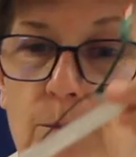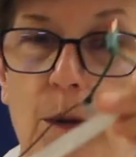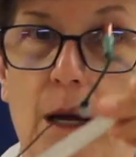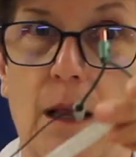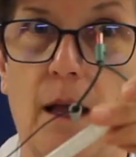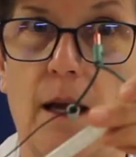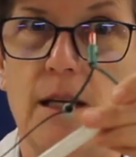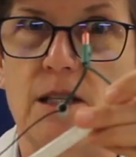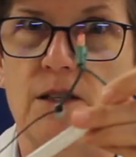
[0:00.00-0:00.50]

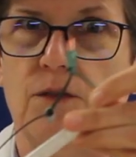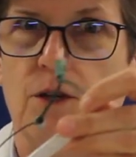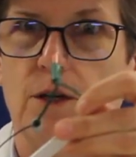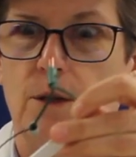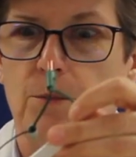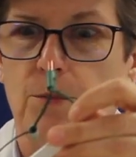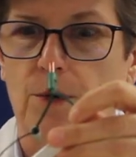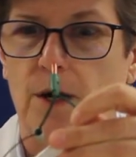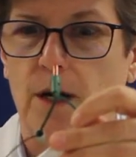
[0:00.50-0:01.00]
My light's
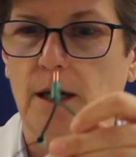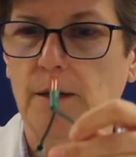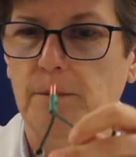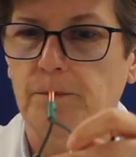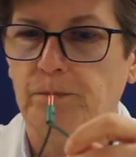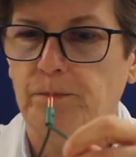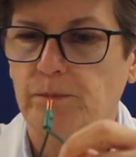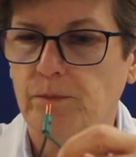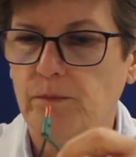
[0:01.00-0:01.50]
very bright.
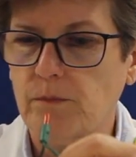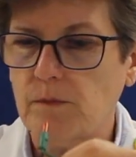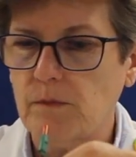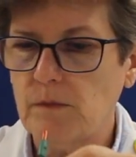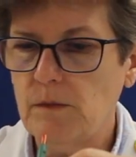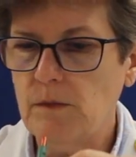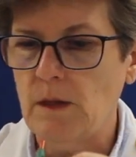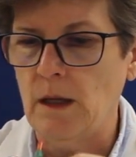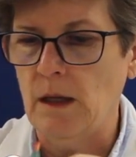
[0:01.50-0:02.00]

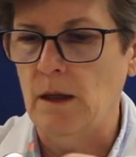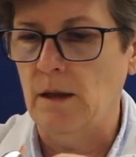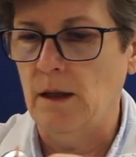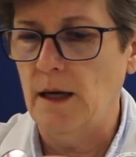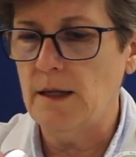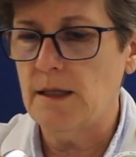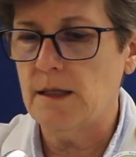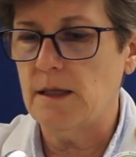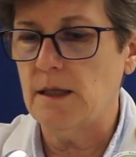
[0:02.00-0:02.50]

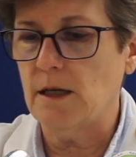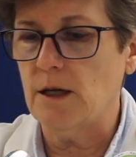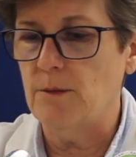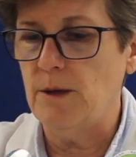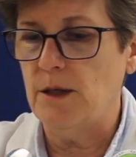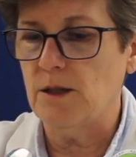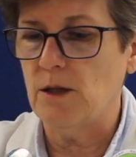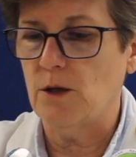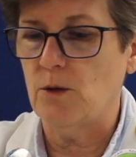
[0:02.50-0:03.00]
Let's stick
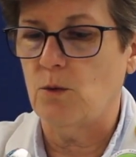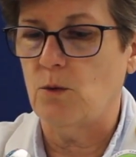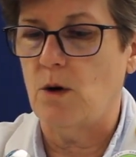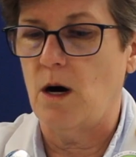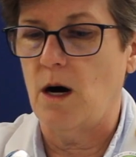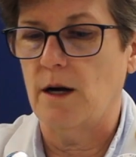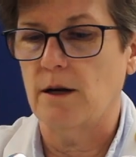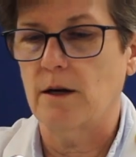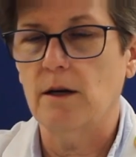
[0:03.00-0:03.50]
them into the
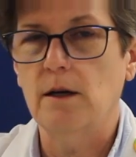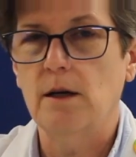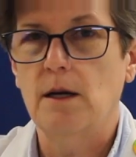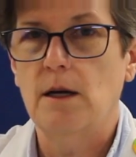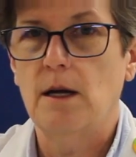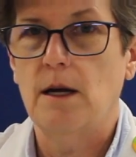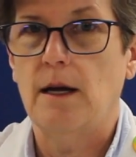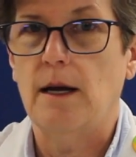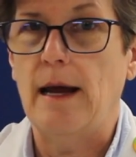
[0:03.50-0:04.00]
water,
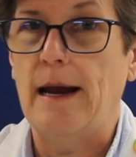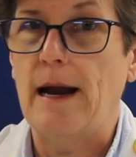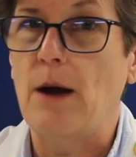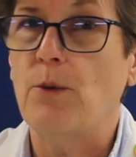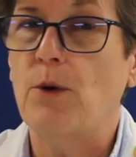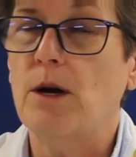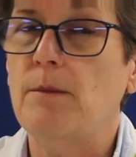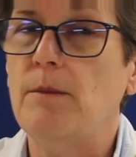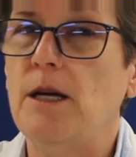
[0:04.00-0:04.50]
and
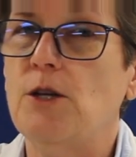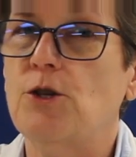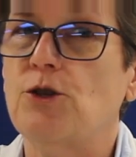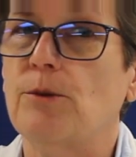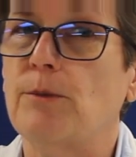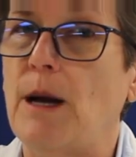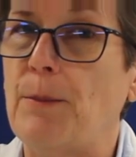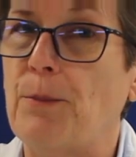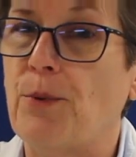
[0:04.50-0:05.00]
I want to make
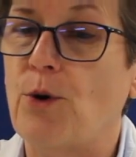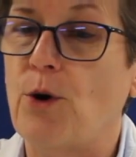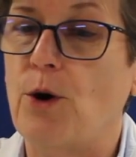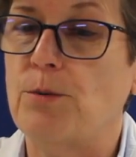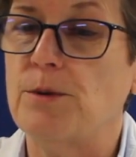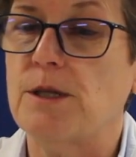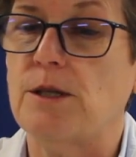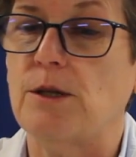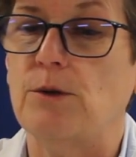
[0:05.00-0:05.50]
sure my
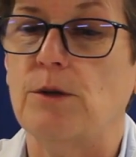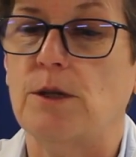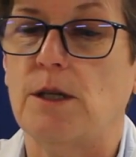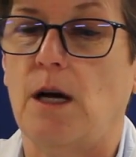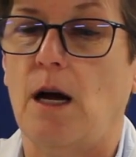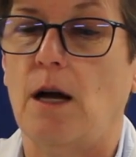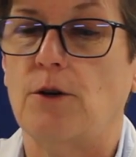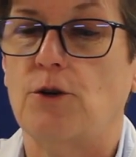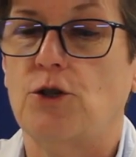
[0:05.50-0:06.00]
probes don't
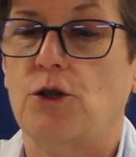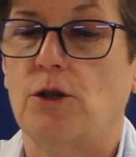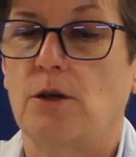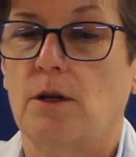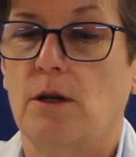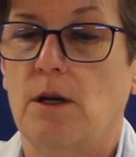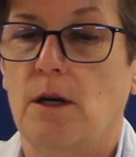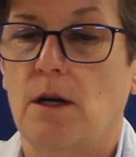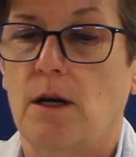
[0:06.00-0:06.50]
touch.
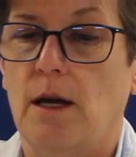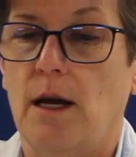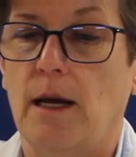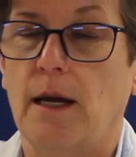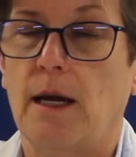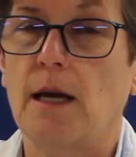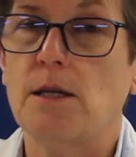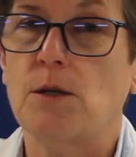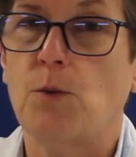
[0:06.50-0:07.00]

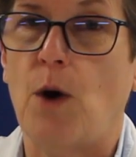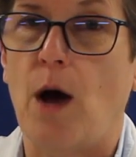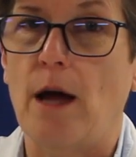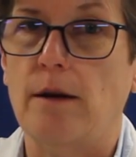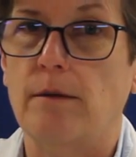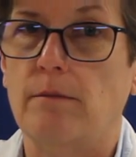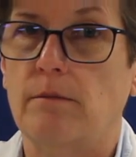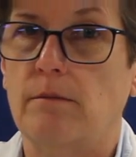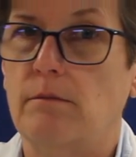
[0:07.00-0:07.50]
And guess
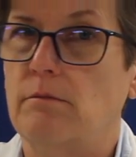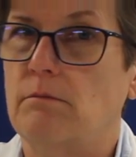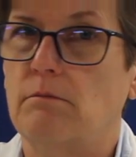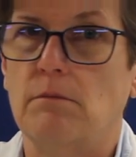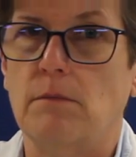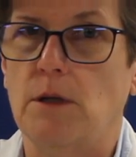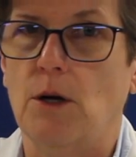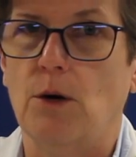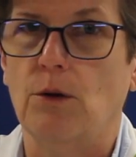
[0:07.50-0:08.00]
what?
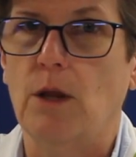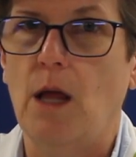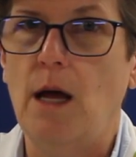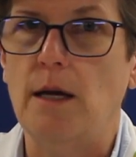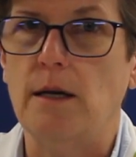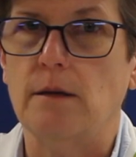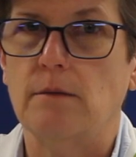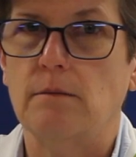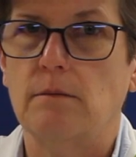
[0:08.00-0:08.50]
No
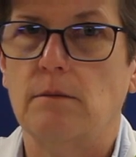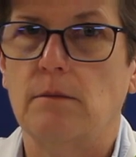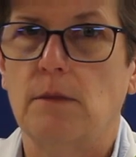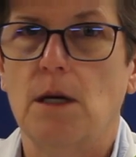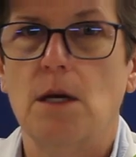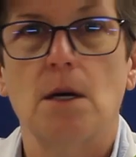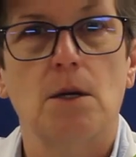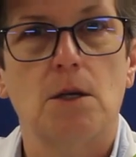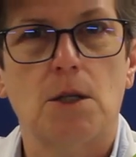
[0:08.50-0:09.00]
light.
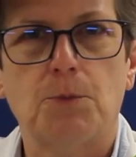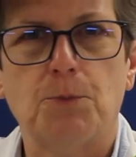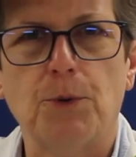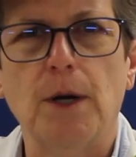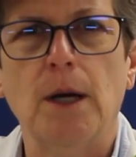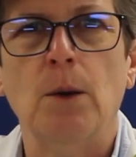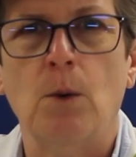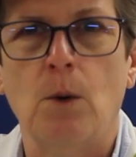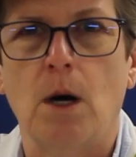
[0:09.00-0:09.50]

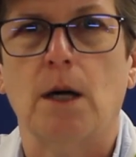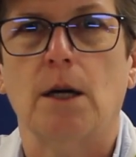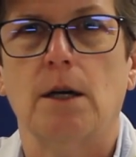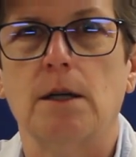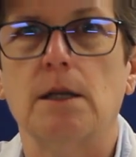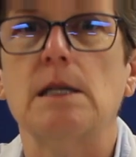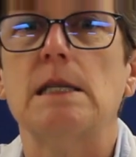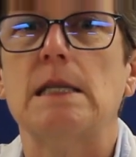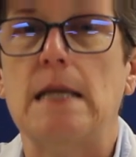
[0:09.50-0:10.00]
Spring
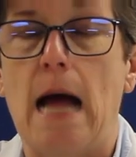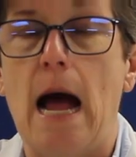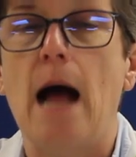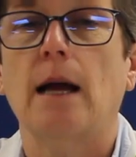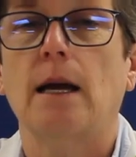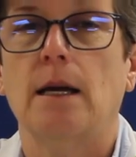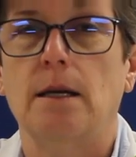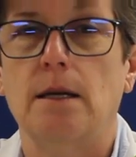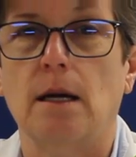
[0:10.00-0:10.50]
water does
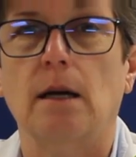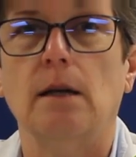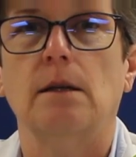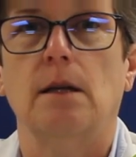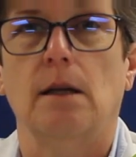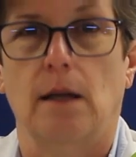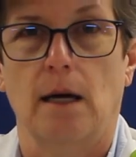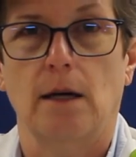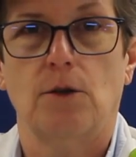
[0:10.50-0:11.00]
not
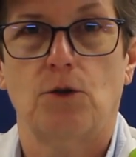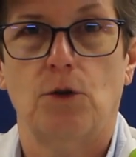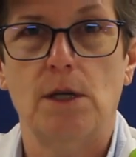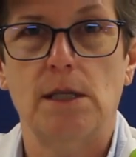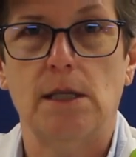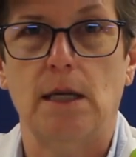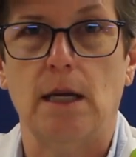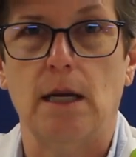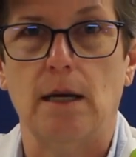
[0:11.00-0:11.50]
conduct
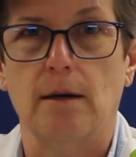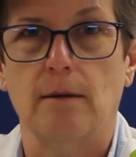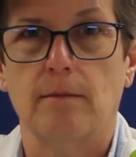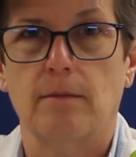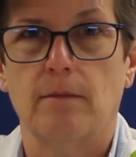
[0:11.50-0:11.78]
electricity.